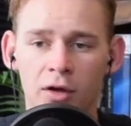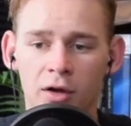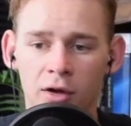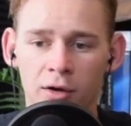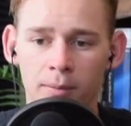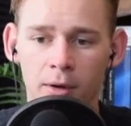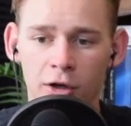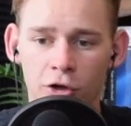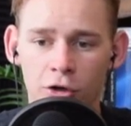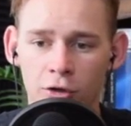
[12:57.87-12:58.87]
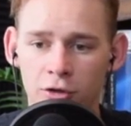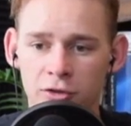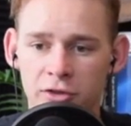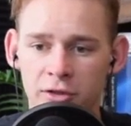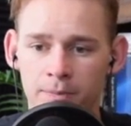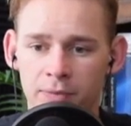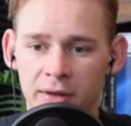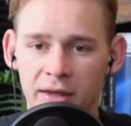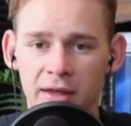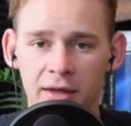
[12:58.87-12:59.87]
um, occurs
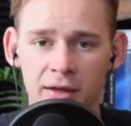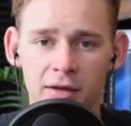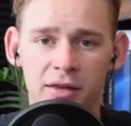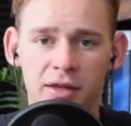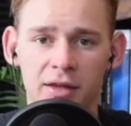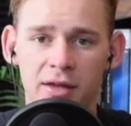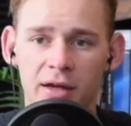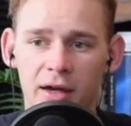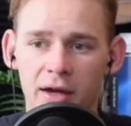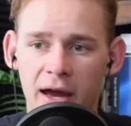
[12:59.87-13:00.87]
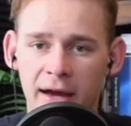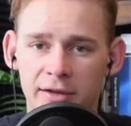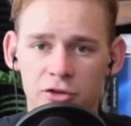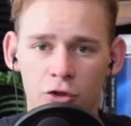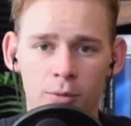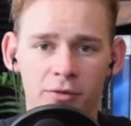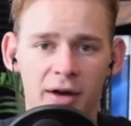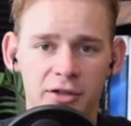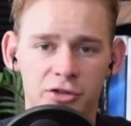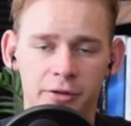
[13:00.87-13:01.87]
in the axiom of
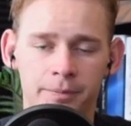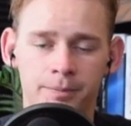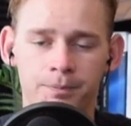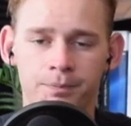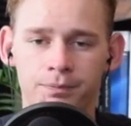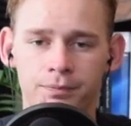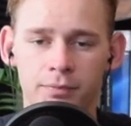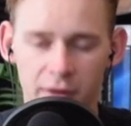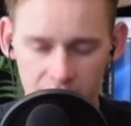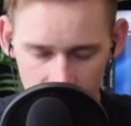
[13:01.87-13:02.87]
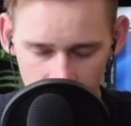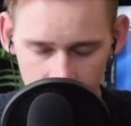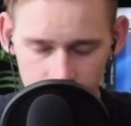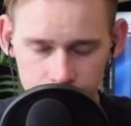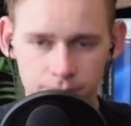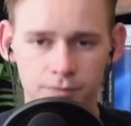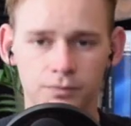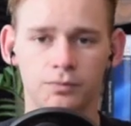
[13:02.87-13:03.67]
action. Thank you.